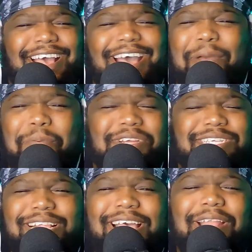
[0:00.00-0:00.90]
I
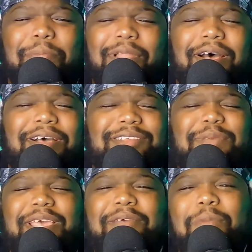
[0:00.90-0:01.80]
appreciate that applause,
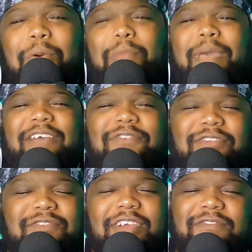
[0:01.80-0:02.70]
man. But we back for the
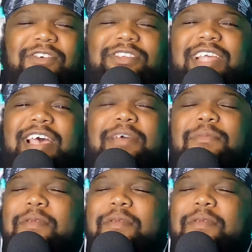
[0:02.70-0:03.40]
very first time.